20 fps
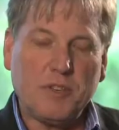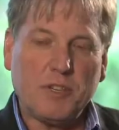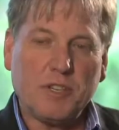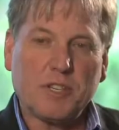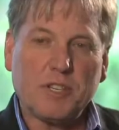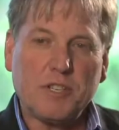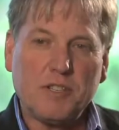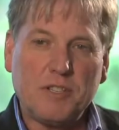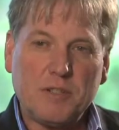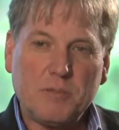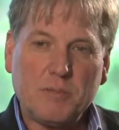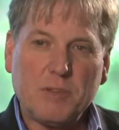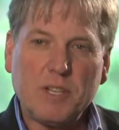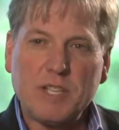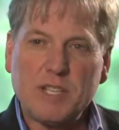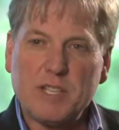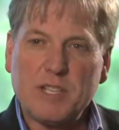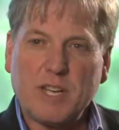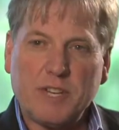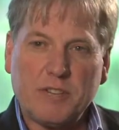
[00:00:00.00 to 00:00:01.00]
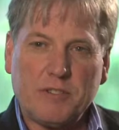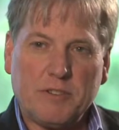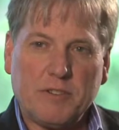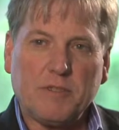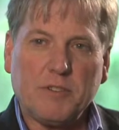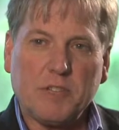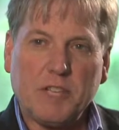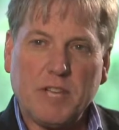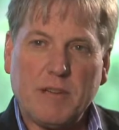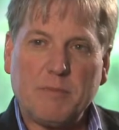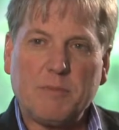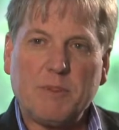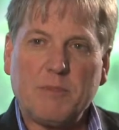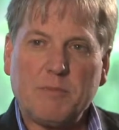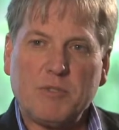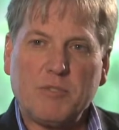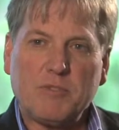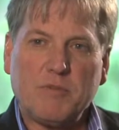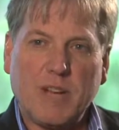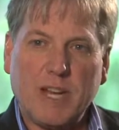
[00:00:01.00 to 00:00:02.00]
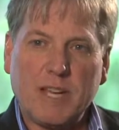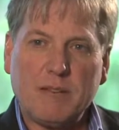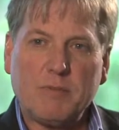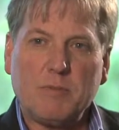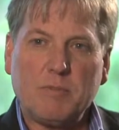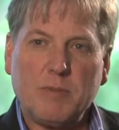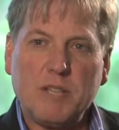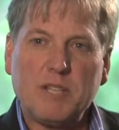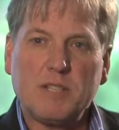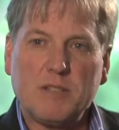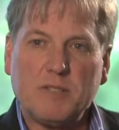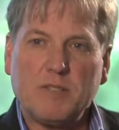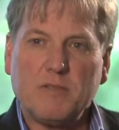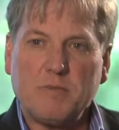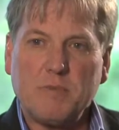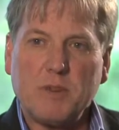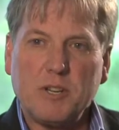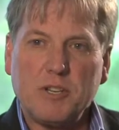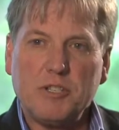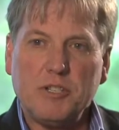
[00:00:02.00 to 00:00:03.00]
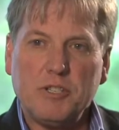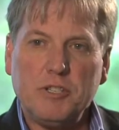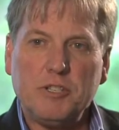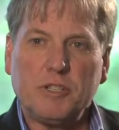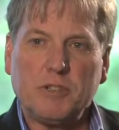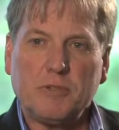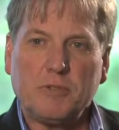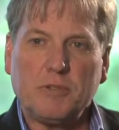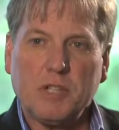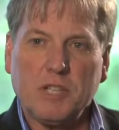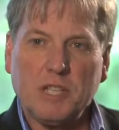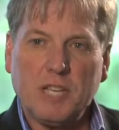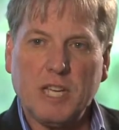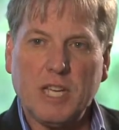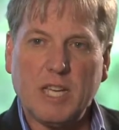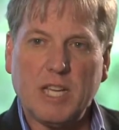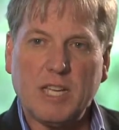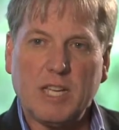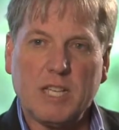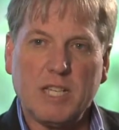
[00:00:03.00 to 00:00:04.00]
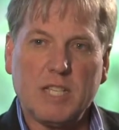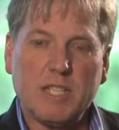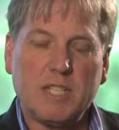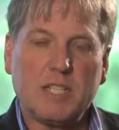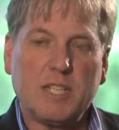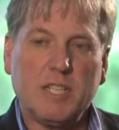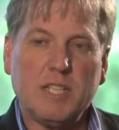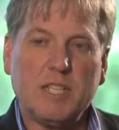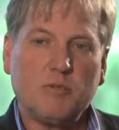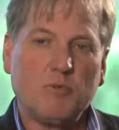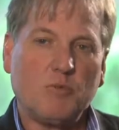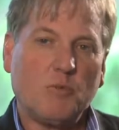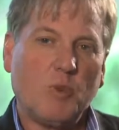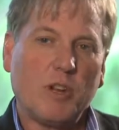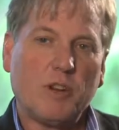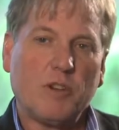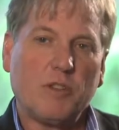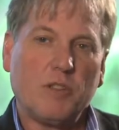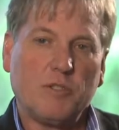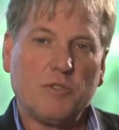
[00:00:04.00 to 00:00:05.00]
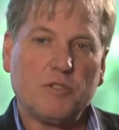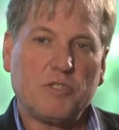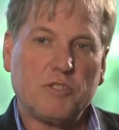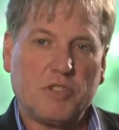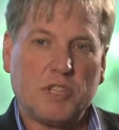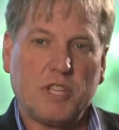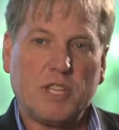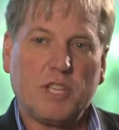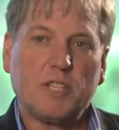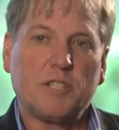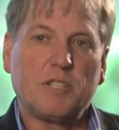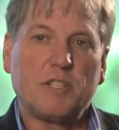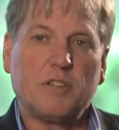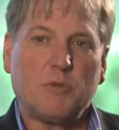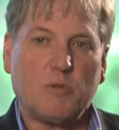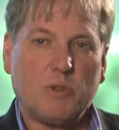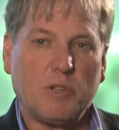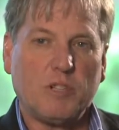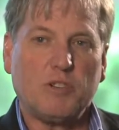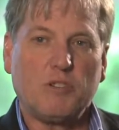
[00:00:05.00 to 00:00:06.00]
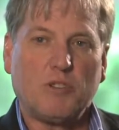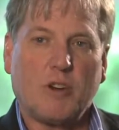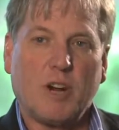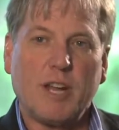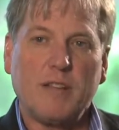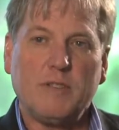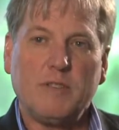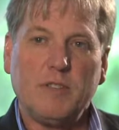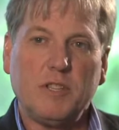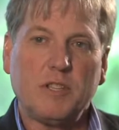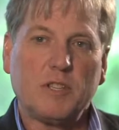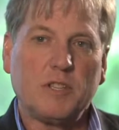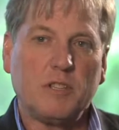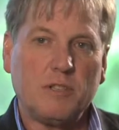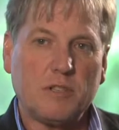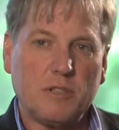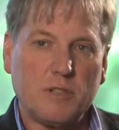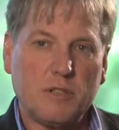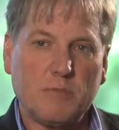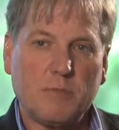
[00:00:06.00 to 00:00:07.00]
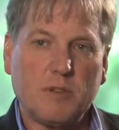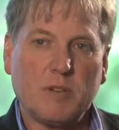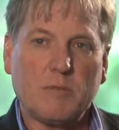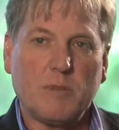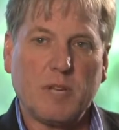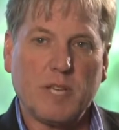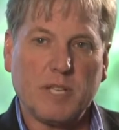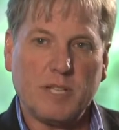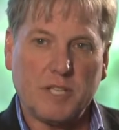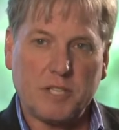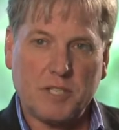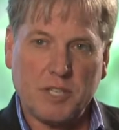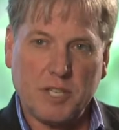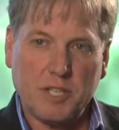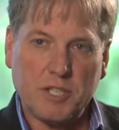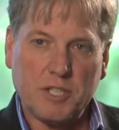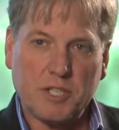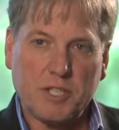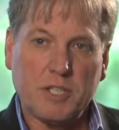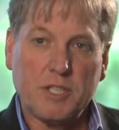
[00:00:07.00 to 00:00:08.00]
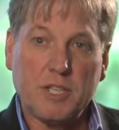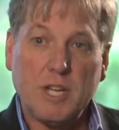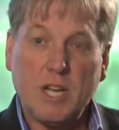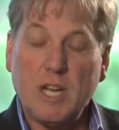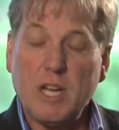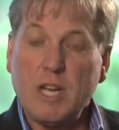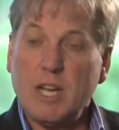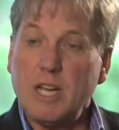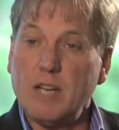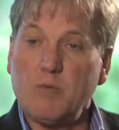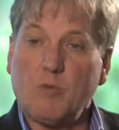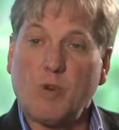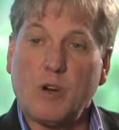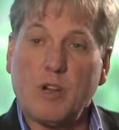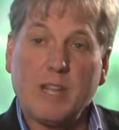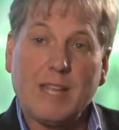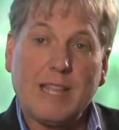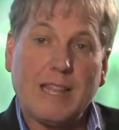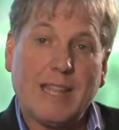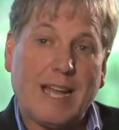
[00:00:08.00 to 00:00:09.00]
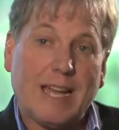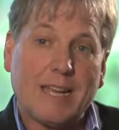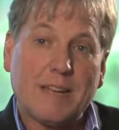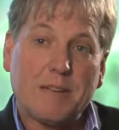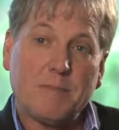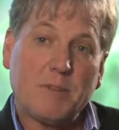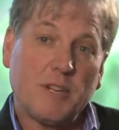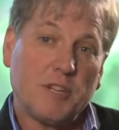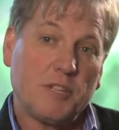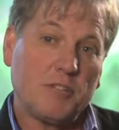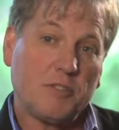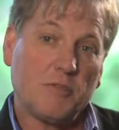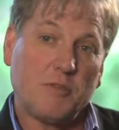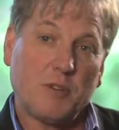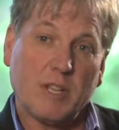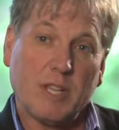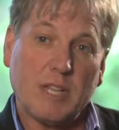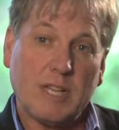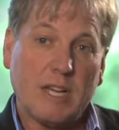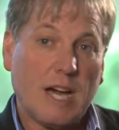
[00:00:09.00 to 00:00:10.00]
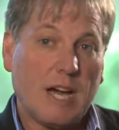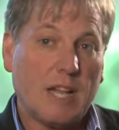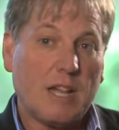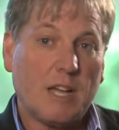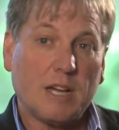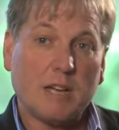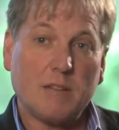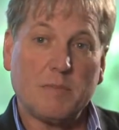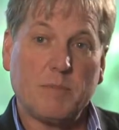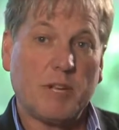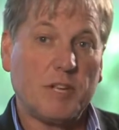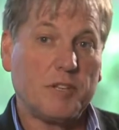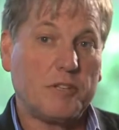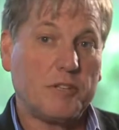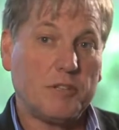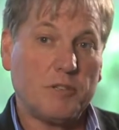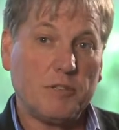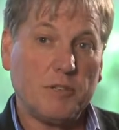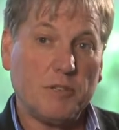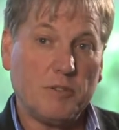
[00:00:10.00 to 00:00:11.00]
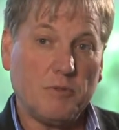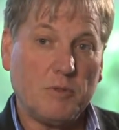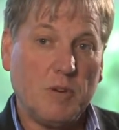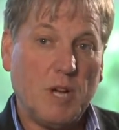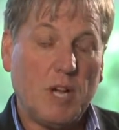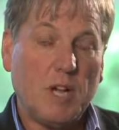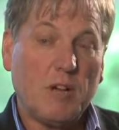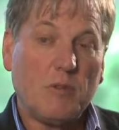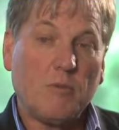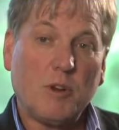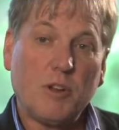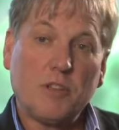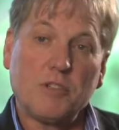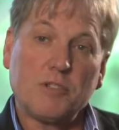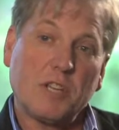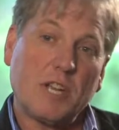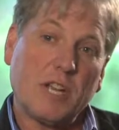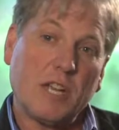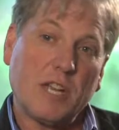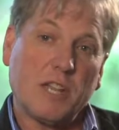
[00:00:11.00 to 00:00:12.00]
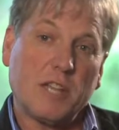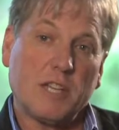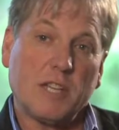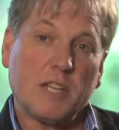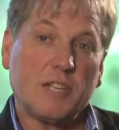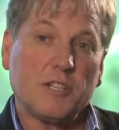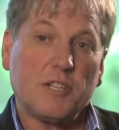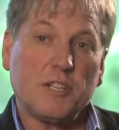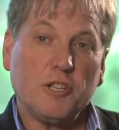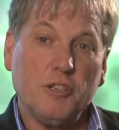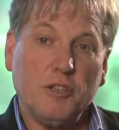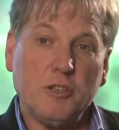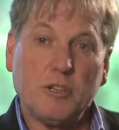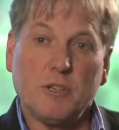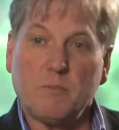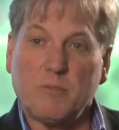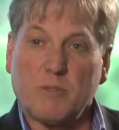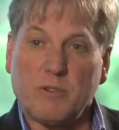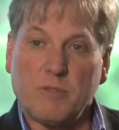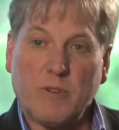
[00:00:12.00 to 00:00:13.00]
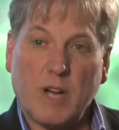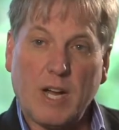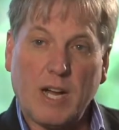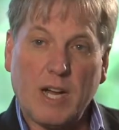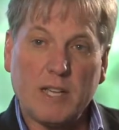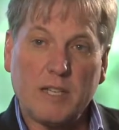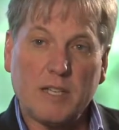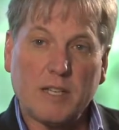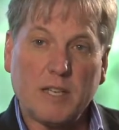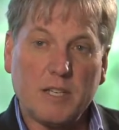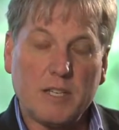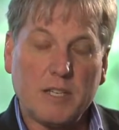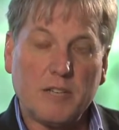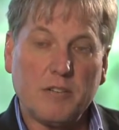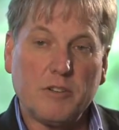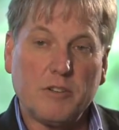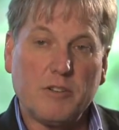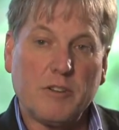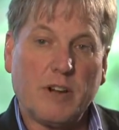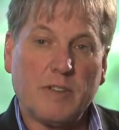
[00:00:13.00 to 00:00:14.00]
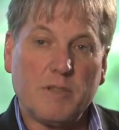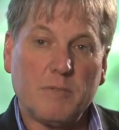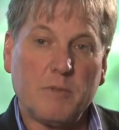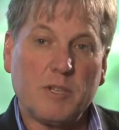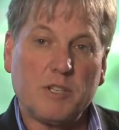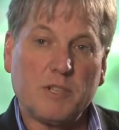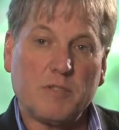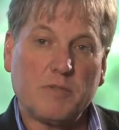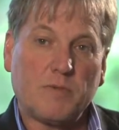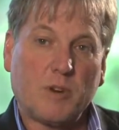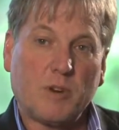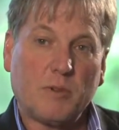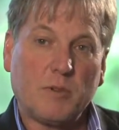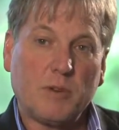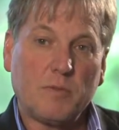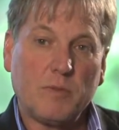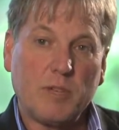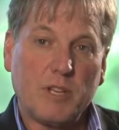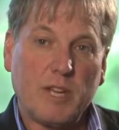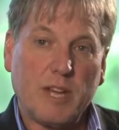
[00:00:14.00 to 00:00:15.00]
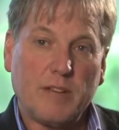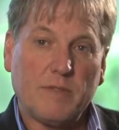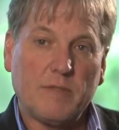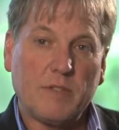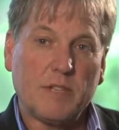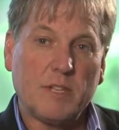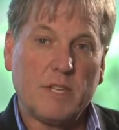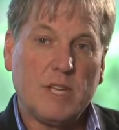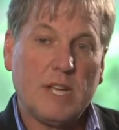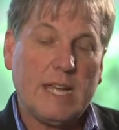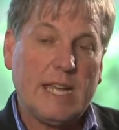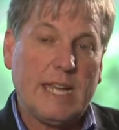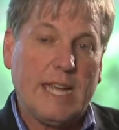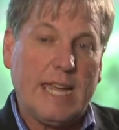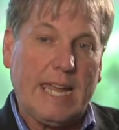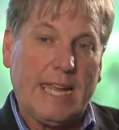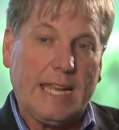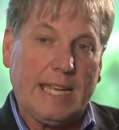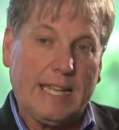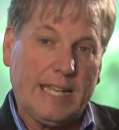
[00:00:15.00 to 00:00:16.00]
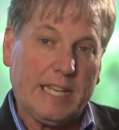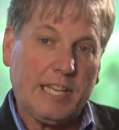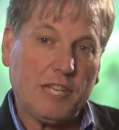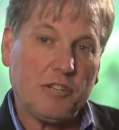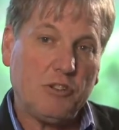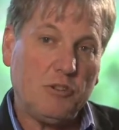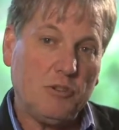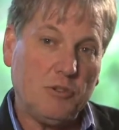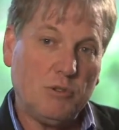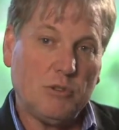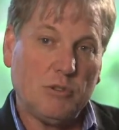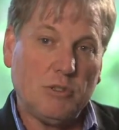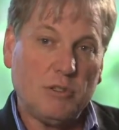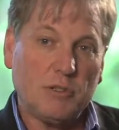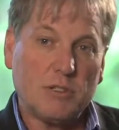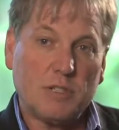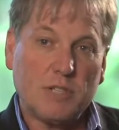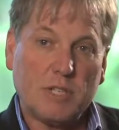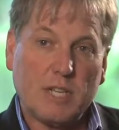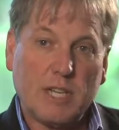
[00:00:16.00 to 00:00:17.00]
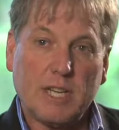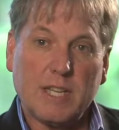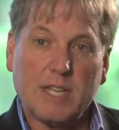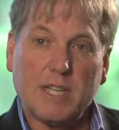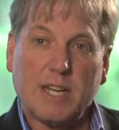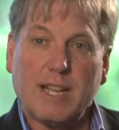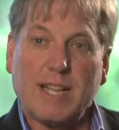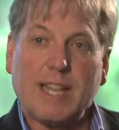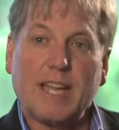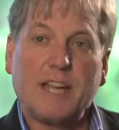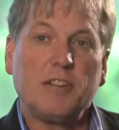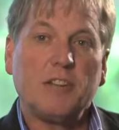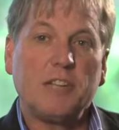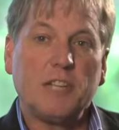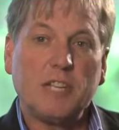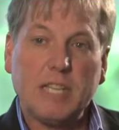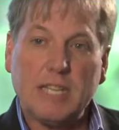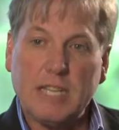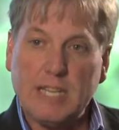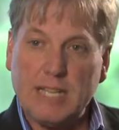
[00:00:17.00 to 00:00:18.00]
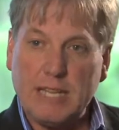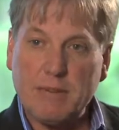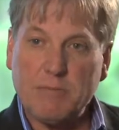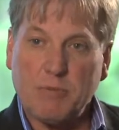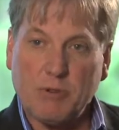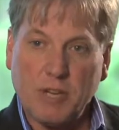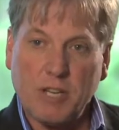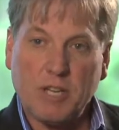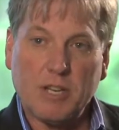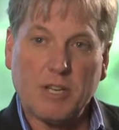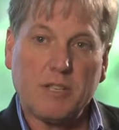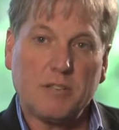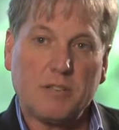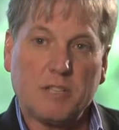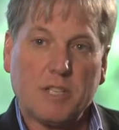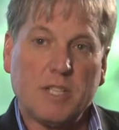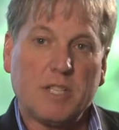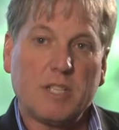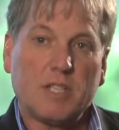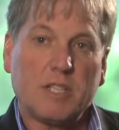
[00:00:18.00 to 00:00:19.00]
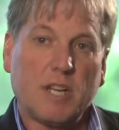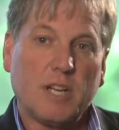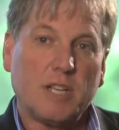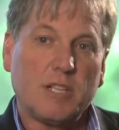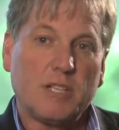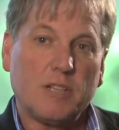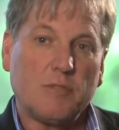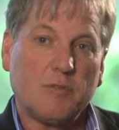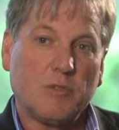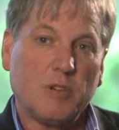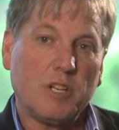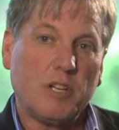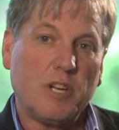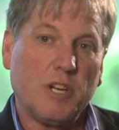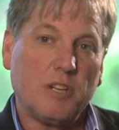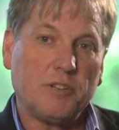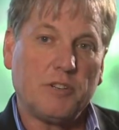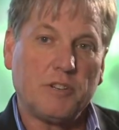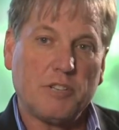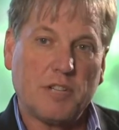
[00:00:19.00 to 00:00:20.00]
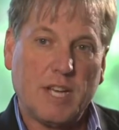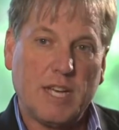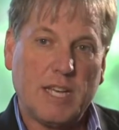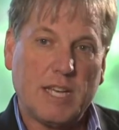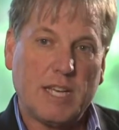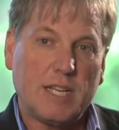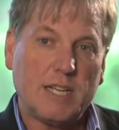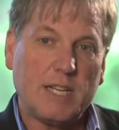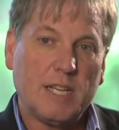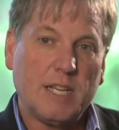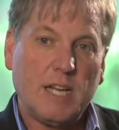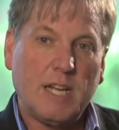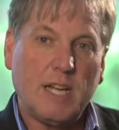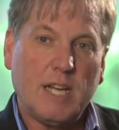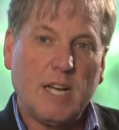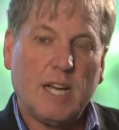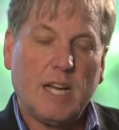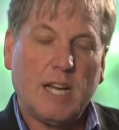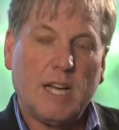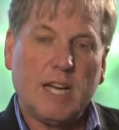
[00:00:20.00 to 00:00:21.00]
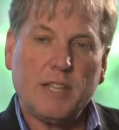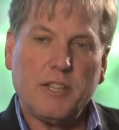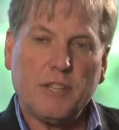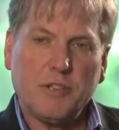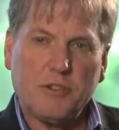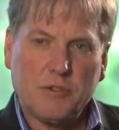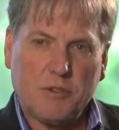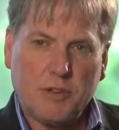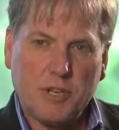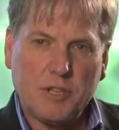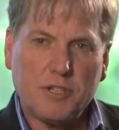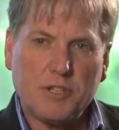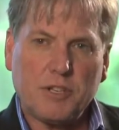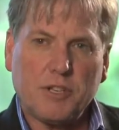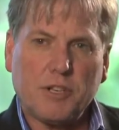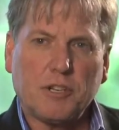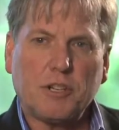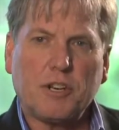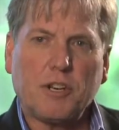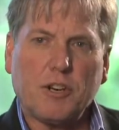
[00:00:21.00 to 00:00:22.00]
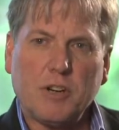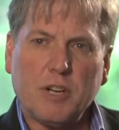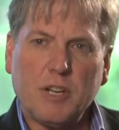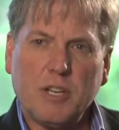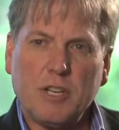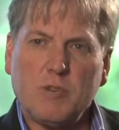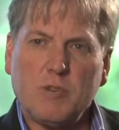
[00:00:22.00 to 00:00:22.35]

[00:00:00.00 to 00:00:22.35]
you're a consumer insight-driven company, the most valuable piece of information you can really get is, is what are those things that are really driving the consumer to make decisions, and what do they like about you, what do they not like about you, you know, what are those kind of things that you can provide that continue to drive the business forward. And when you have the analytic tools uh, that allow you to get deeper into those insights and really understand Uh, the trends that are occurring, you